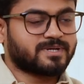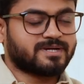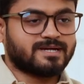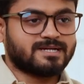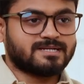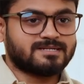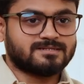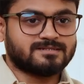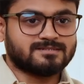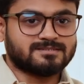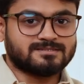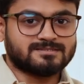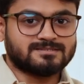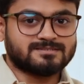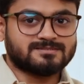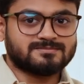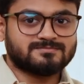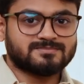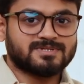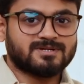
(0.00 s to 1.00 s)
And
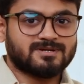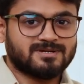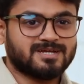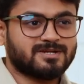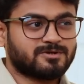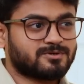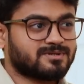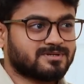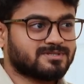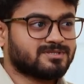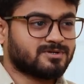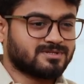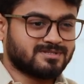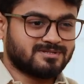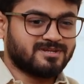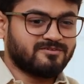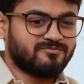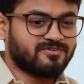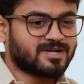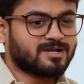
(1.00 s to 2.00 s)
the
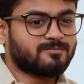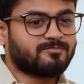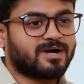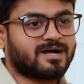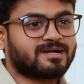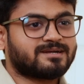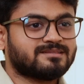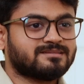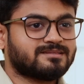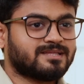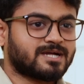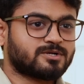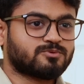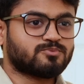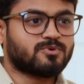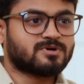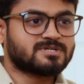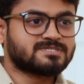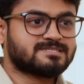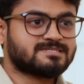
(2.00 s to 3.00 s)
difficult part in that
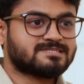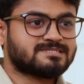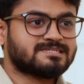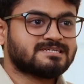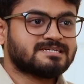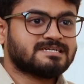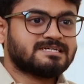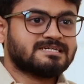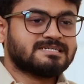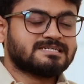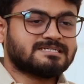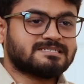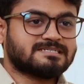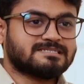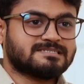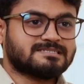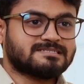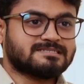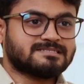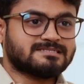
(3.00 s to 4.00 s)
was
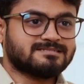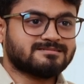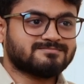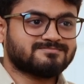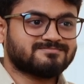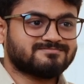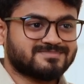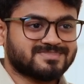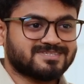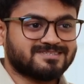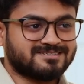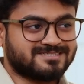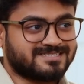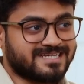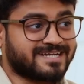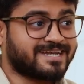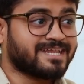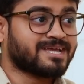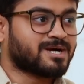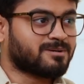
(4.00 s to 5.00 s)
the
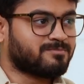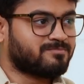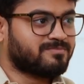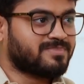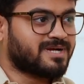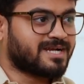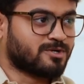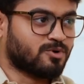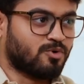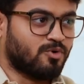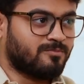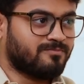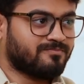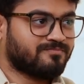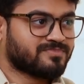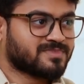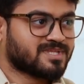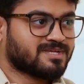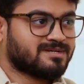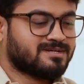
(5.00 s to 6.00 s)
setting up at
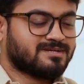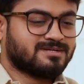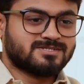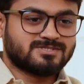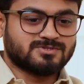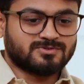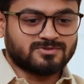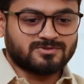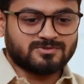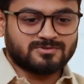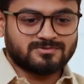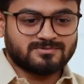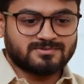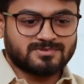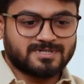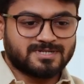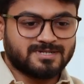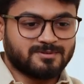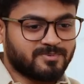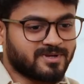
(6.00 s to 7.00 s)
home. So
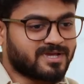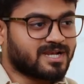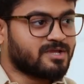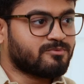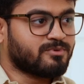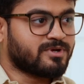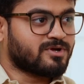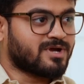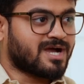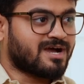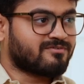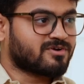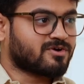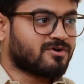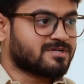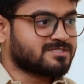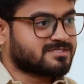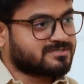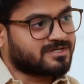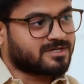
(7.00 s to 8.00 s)
typically, when you have a
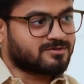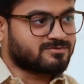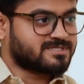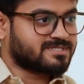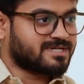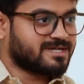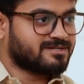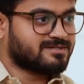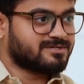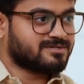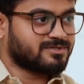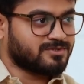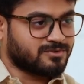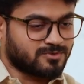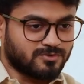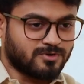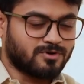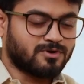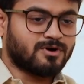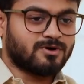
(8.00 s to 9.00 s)
concert outside, you
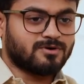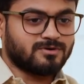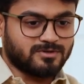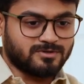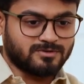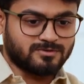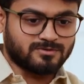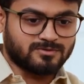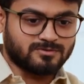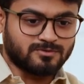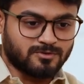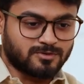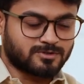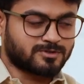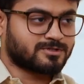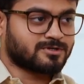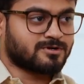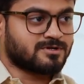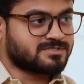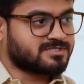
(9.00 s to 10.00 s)
go
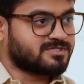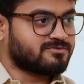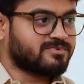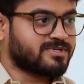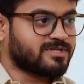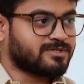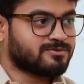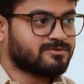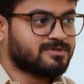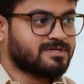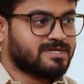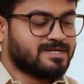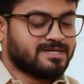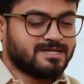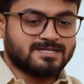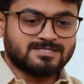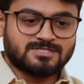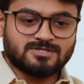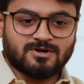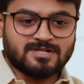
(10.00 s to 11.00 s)
to the concert venue.
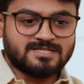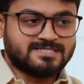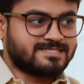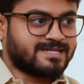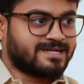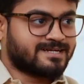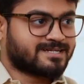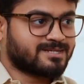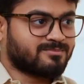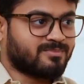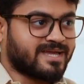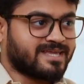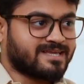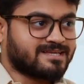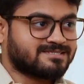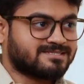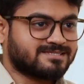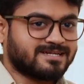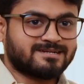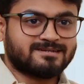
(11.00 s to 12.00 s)
It's all set. Mic
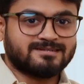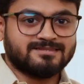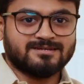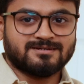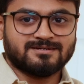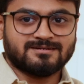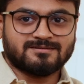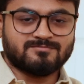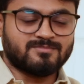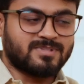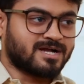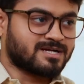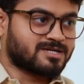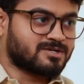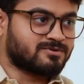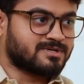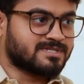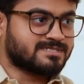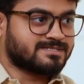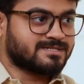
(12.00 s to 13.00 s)
is set. The
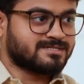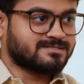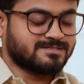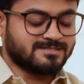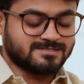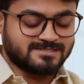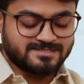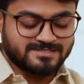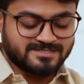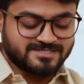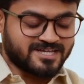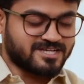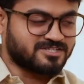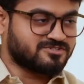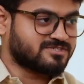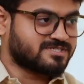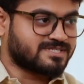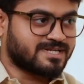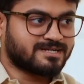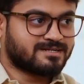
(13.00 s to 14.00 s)
background is set. The stage
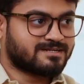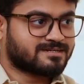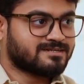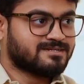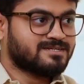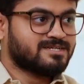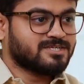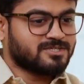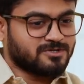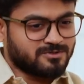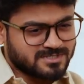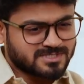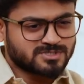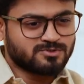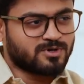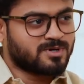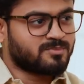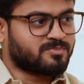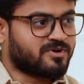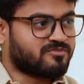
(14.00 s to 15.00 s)
is set. You just
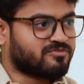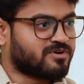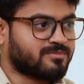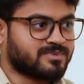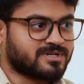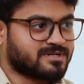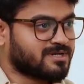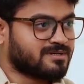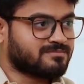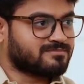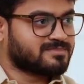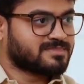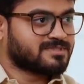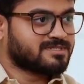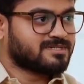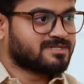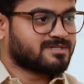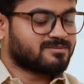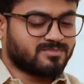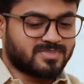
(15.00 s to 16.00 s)
go and perform and come.
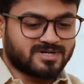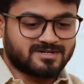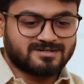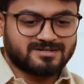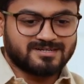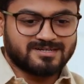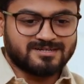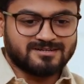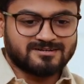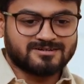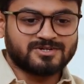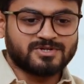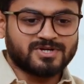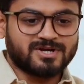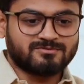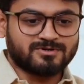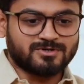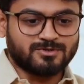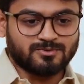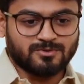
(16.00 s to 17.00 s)
But here you
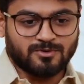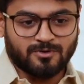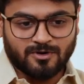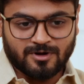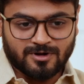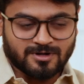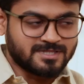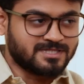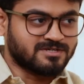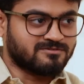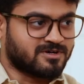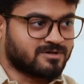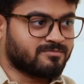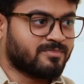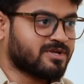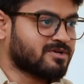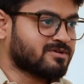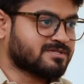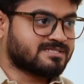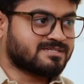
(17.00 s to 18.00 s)
have to do all the work
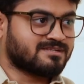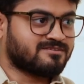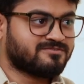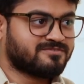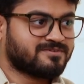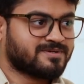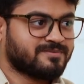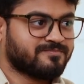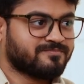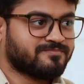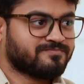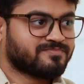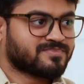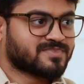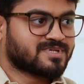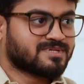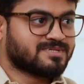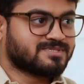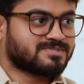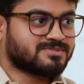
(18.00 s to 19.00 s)
by yourself.
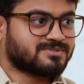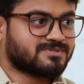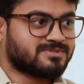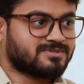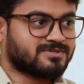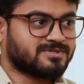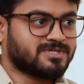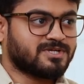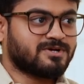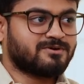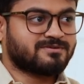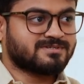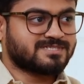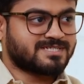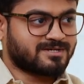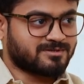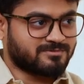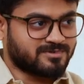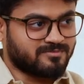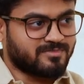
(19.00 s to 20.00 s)
So you have to
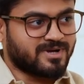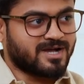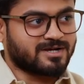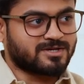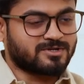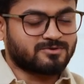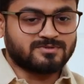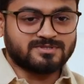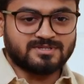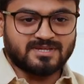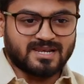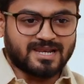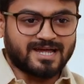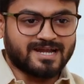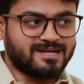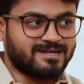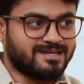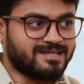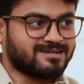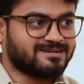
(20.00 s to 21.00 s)
set up the background, the
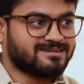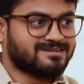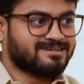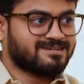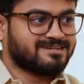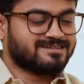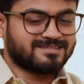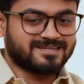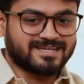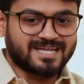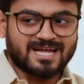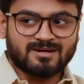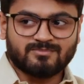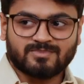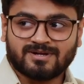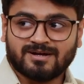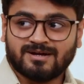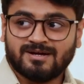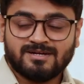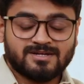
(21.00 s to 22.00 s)
lighting, the
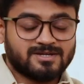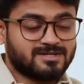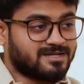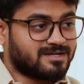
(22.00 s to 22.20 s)
camera.